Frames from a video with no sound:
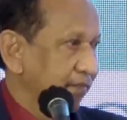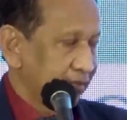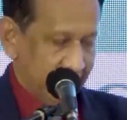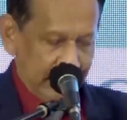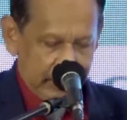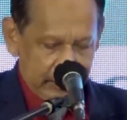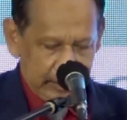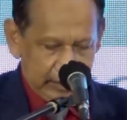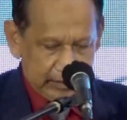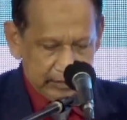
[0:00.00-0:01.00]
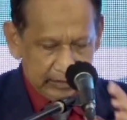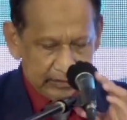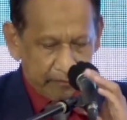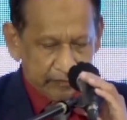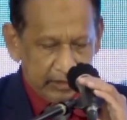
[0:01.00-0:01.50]
right? And this
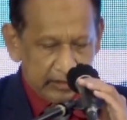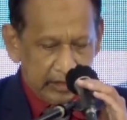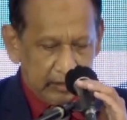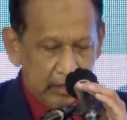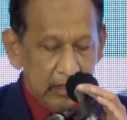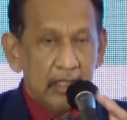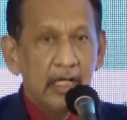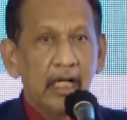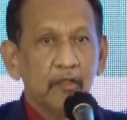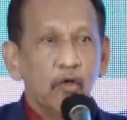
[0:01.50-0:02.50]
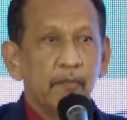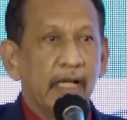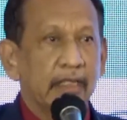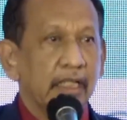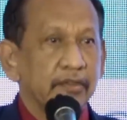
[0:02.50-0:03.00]
is something that I hope
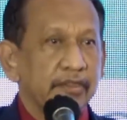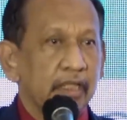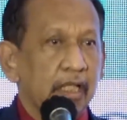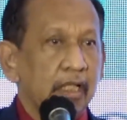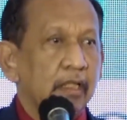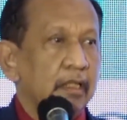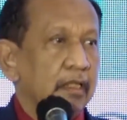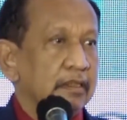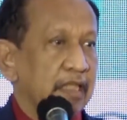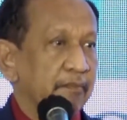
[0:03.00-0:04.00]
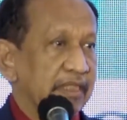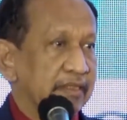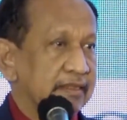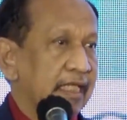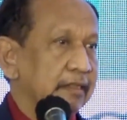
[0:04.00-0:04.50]
I can share some
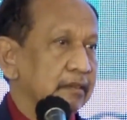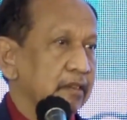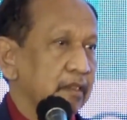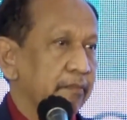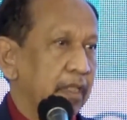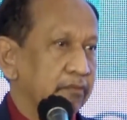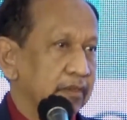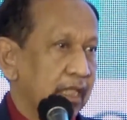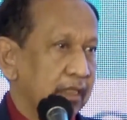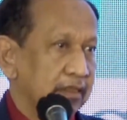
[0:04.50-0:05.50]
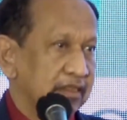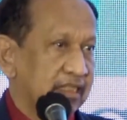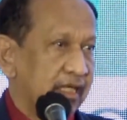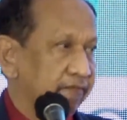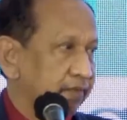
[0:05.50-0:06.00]
insight about drug
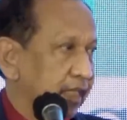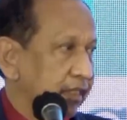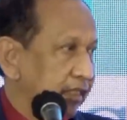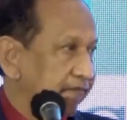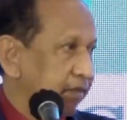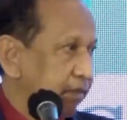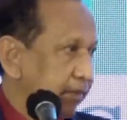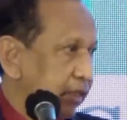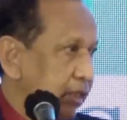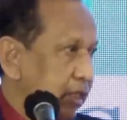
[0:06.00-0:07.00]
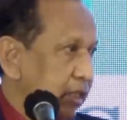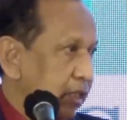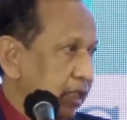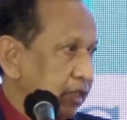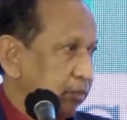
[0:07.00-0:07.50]
discovery and development
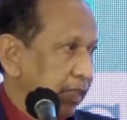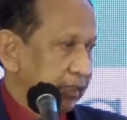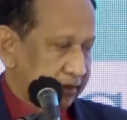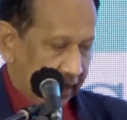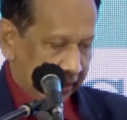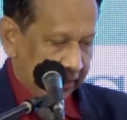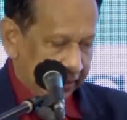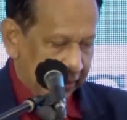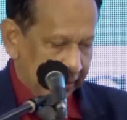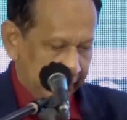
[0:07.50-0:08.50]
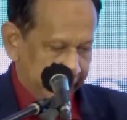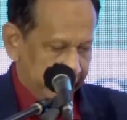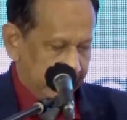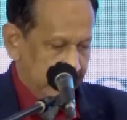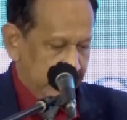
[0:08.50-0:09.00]
as well as R&D.
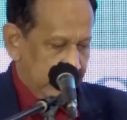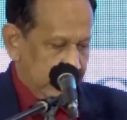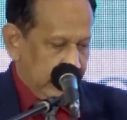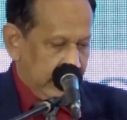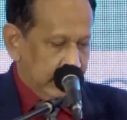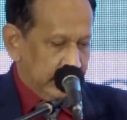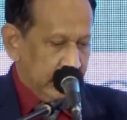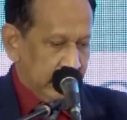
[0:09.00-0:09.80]
And